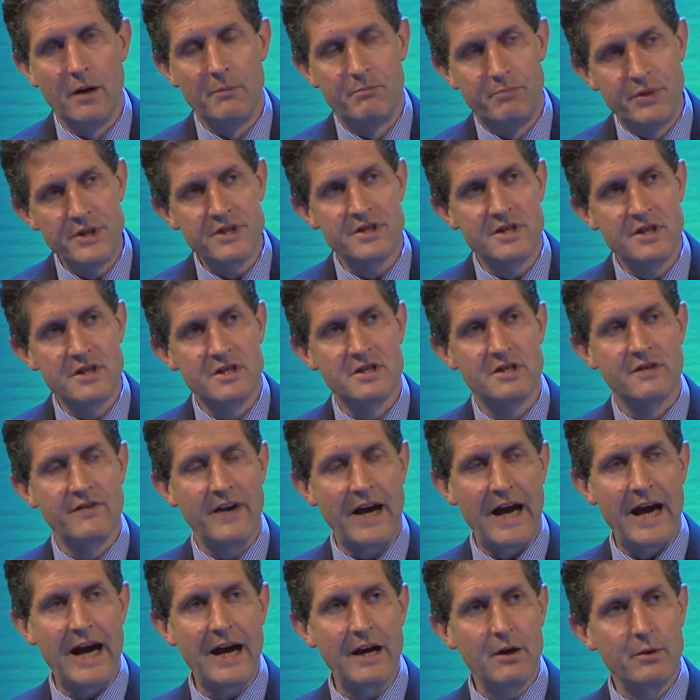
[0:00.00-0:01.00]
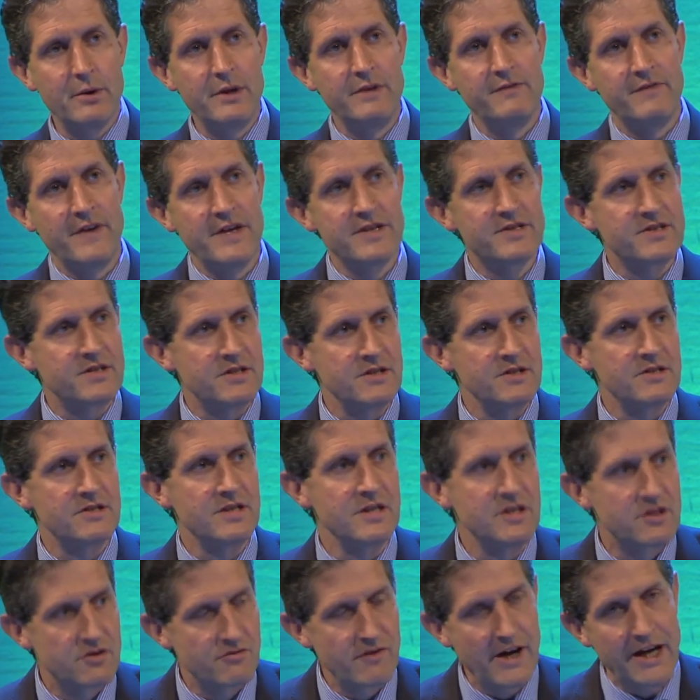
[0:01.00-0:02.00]
business of how investors
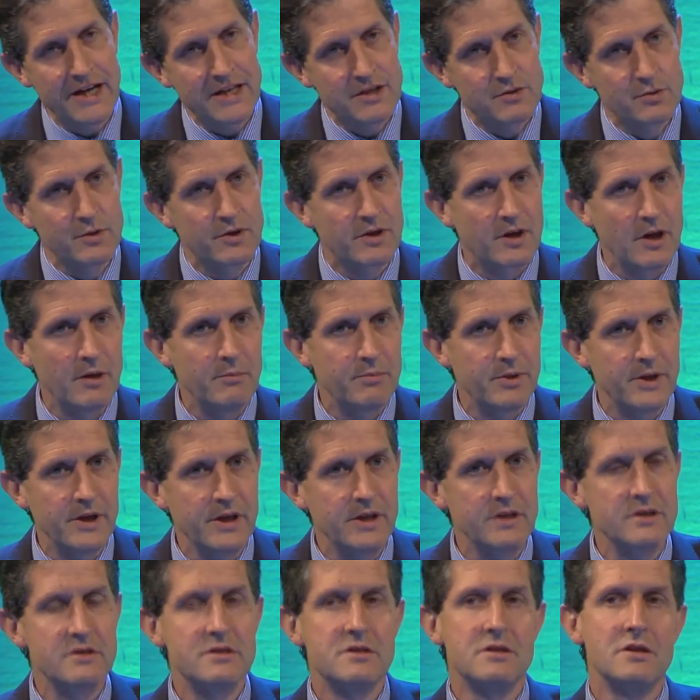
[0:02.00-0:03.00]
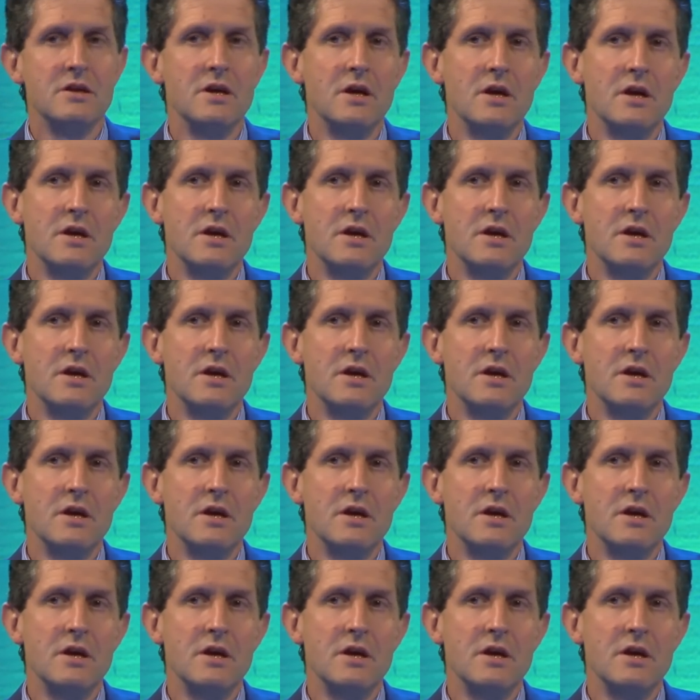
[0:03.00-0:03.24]
interact with companies